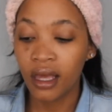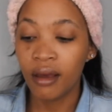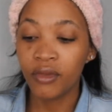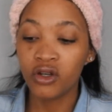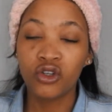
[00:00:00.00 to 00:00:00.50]

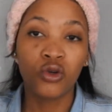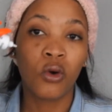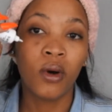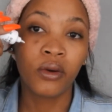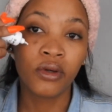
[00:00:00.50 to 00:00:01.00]
I'm not sure
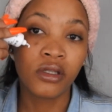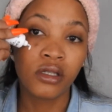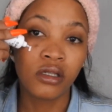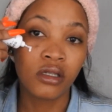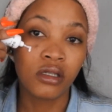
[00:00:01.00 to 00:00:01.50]
what
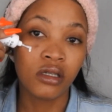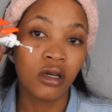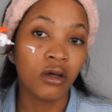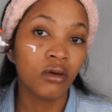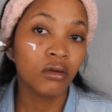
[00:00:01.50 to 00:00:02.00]
consistency.
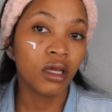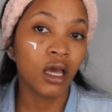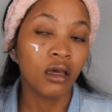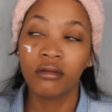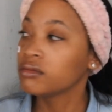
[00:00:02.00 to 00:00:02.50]

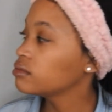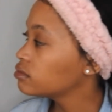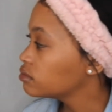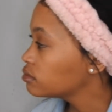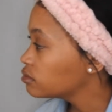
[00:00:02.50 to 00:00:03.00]
Okay.
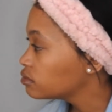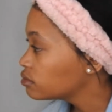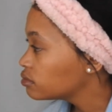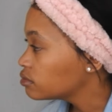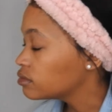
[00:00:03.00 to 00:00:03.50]

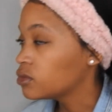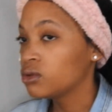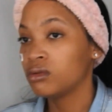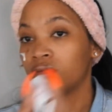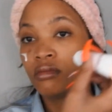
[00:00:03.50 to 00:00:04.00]

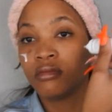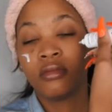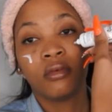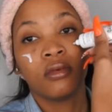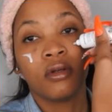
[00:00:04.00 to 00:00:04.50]
Ooh.
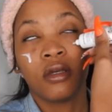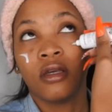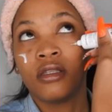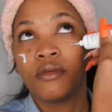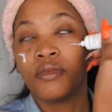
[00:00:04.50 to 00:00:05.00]
Okay,
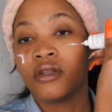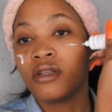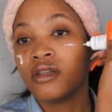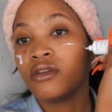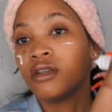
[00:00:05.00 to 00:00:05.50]
it's a bit.
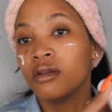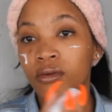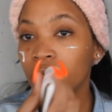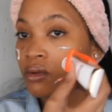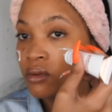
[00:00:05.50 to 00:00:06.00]

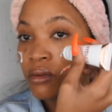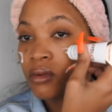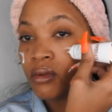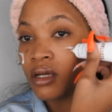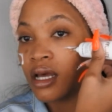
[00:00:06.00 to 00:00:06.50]
Ooh,
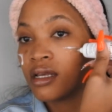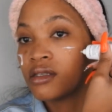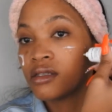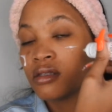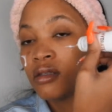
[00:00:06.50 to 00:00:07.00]

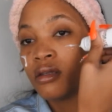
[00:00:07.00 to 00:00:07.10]
guys.